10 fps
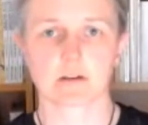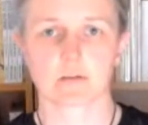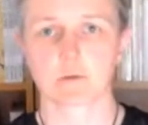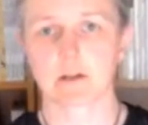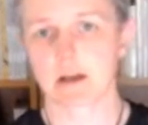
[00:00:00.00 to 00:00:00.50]

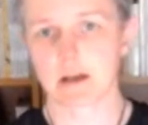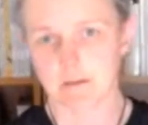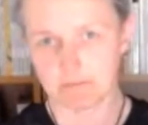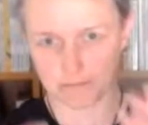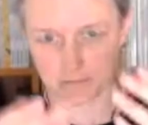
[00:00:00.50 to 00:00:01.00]
We
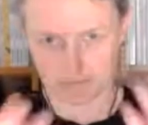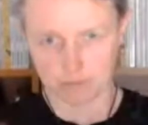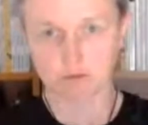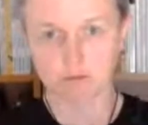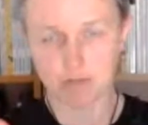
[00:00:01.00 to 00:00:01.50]
have
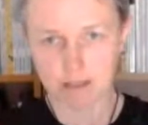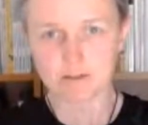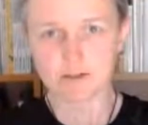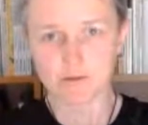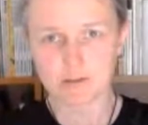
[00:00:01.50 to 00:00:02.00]
you, the end
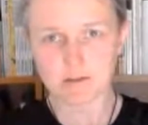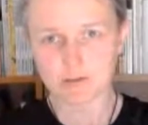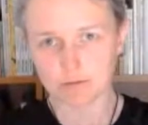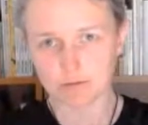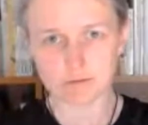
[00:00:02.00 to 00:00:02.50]
user,
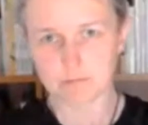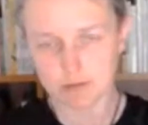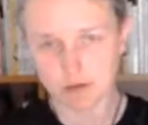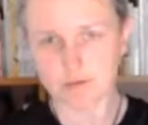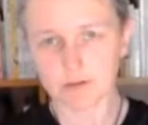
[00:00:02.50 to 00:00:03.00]
who
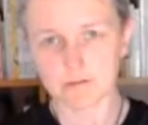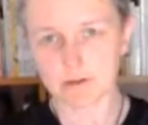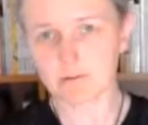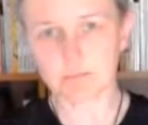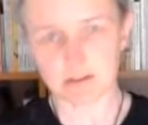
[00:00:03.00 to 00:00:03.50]
broke your
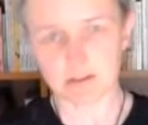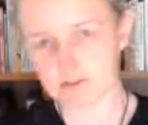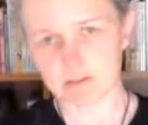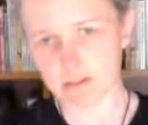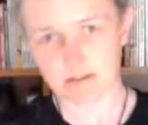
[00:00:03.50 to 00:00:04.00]
phone because you
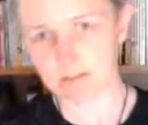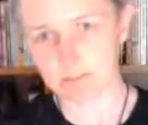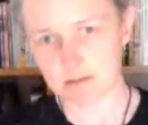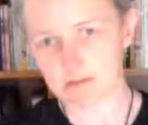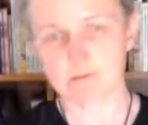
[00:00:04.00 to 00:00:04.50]
kicked it
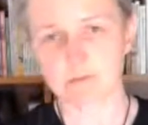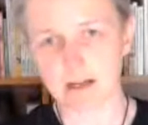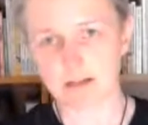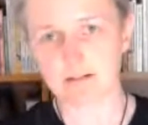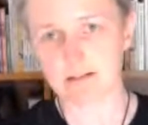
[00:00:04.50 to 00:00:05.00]
because you were
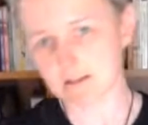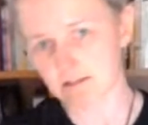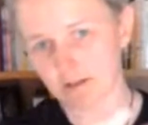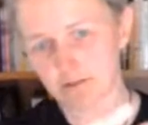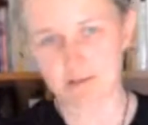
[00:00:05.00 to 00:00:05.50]
angry and
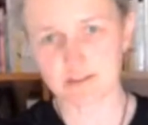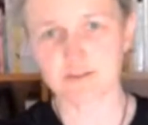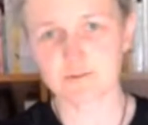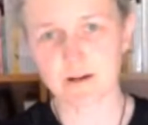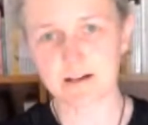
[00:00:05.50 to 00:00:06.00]
now you need a
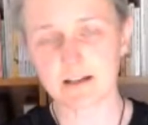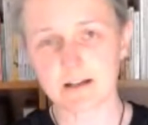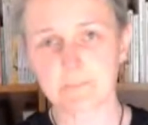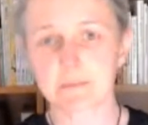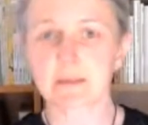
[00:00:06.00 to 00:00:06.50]
new one.
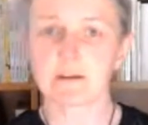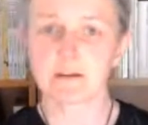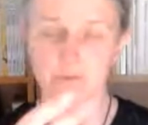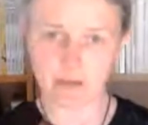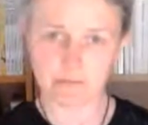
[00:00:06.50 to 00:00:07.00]

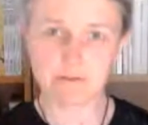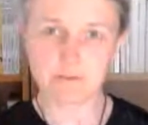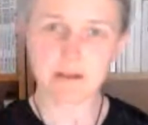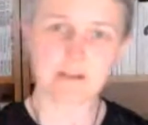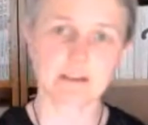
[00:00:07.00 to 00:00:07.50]
We have you
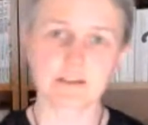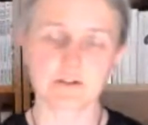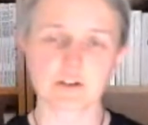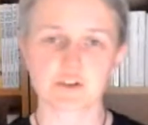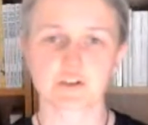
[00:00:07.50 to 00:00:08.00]
making your
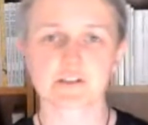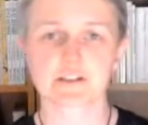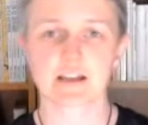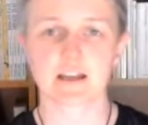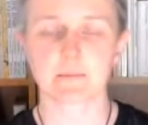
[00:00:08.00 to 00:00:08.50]
insurance
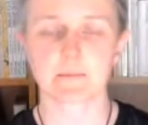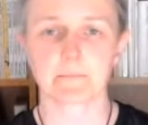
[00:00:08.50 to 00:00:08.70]
claim.